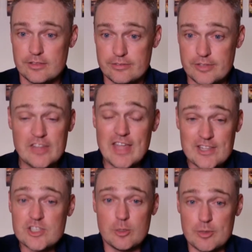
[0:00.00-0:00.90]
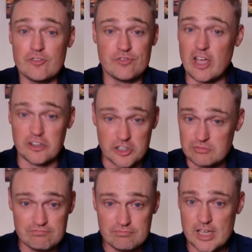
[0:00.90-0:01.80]
then that's going to be a failure.
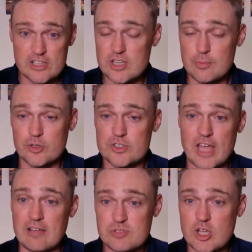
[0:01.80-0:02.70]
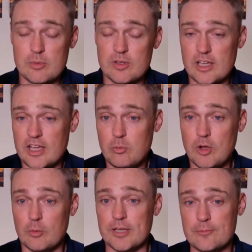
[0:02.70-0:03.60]
As simple as that. It will
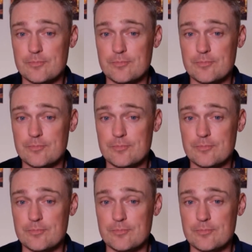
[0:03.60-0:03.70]
be.